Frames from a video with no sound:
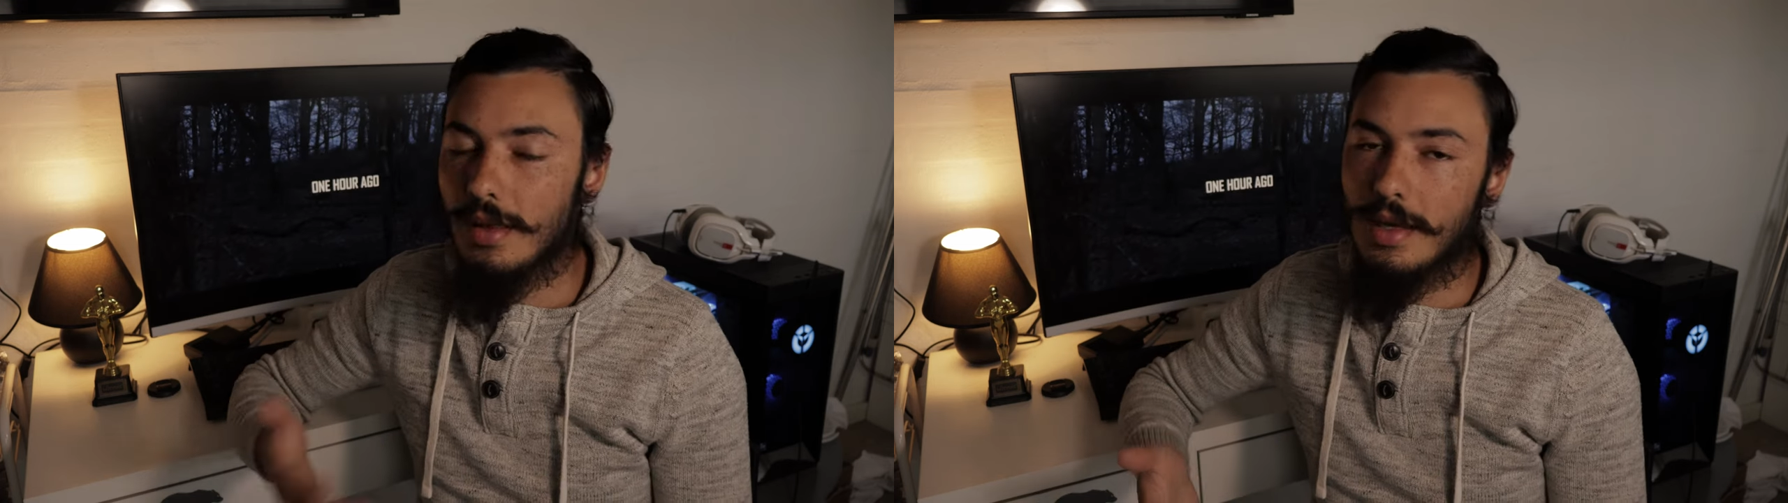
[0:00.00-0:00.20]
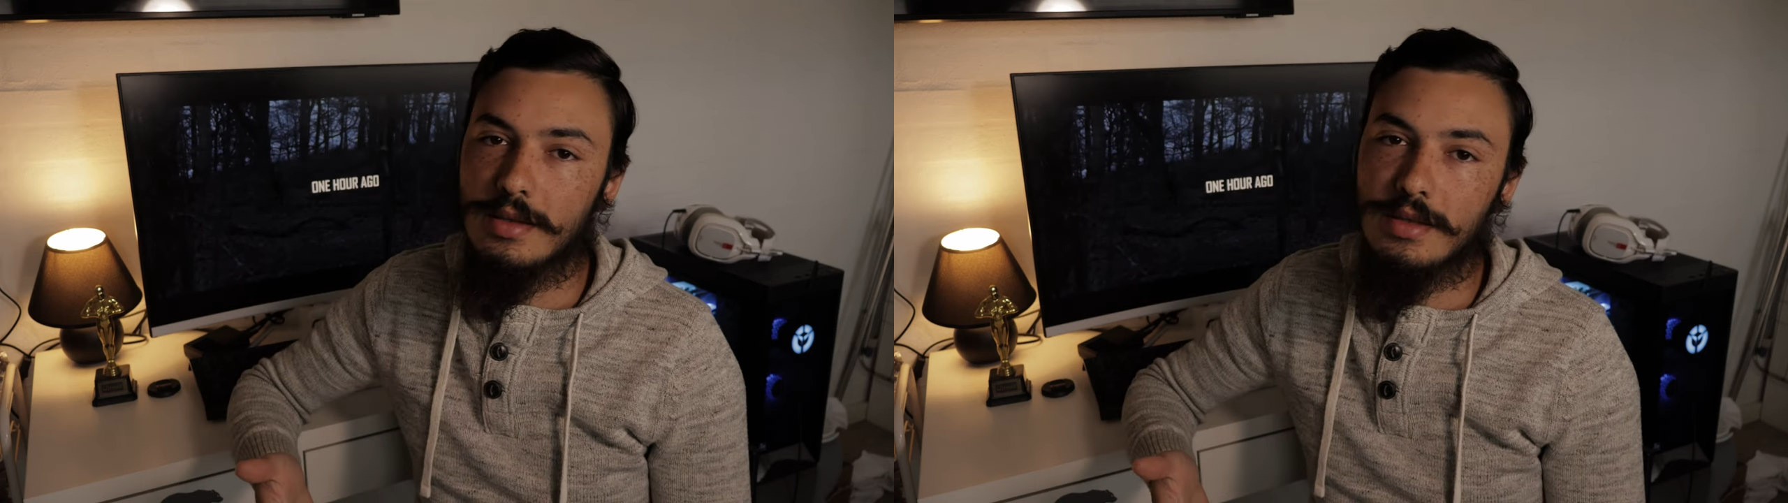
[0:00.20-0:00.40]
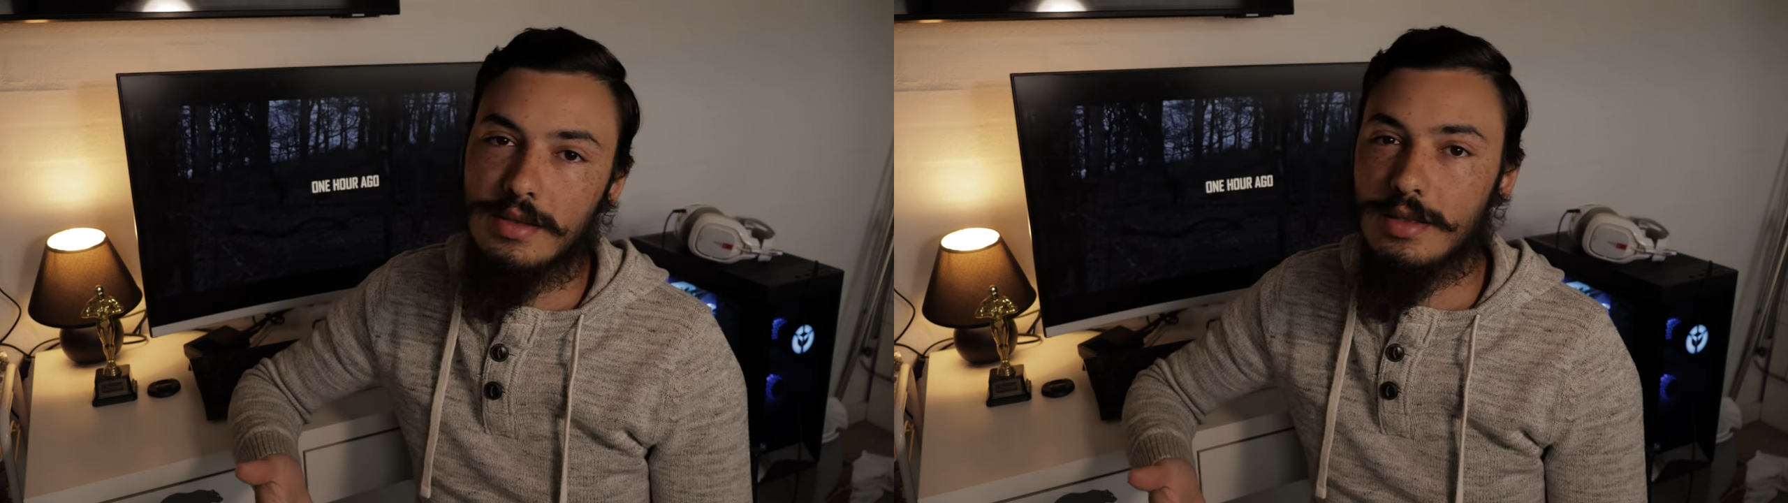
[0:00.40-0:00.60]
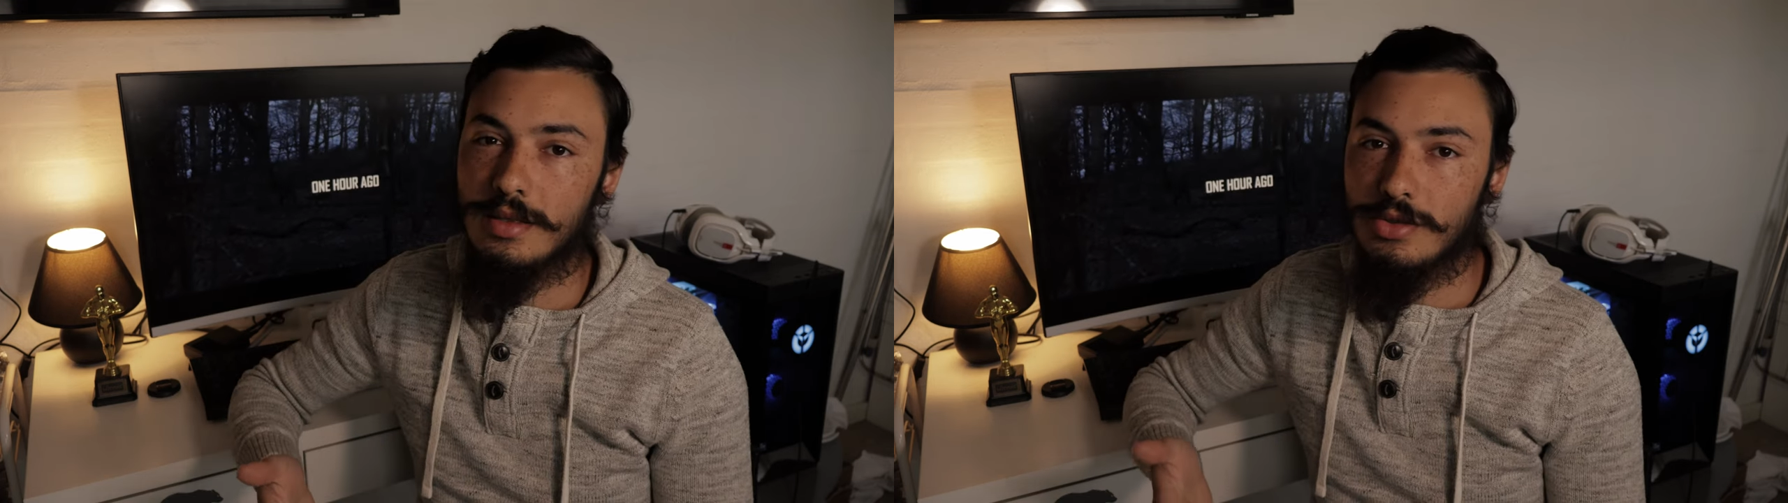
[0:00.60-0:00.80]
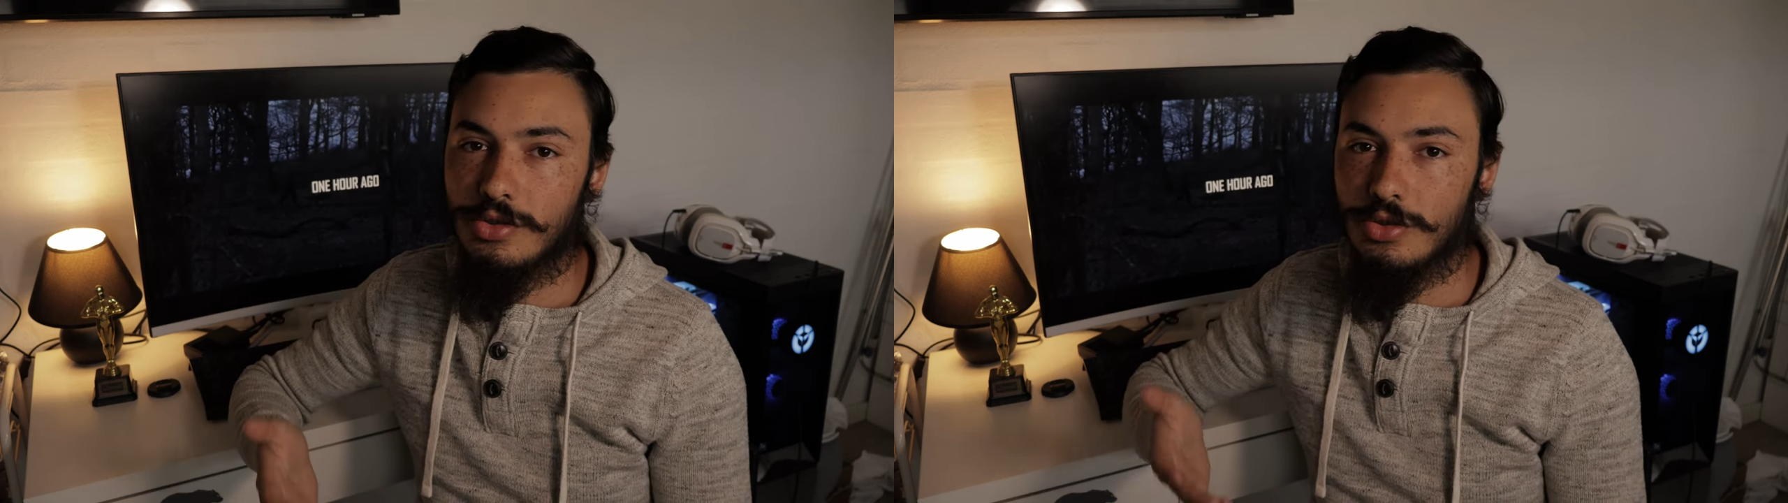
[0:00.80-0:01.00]
the lens
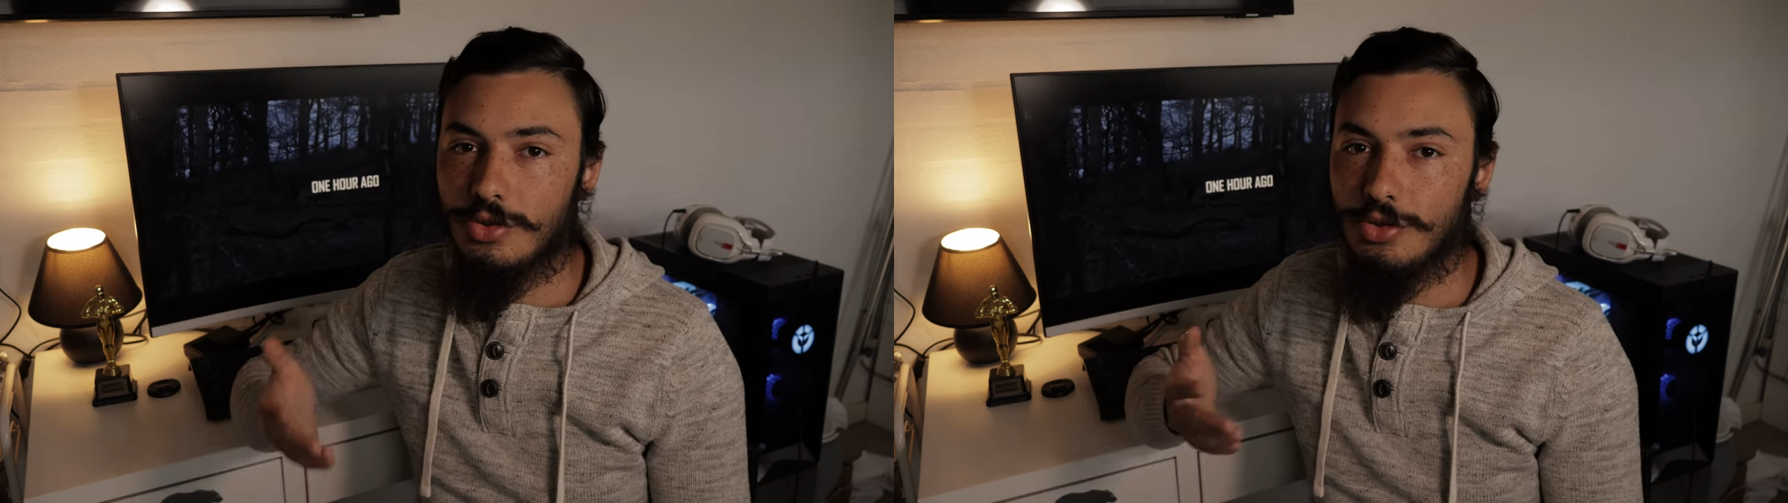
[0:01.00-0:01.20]
is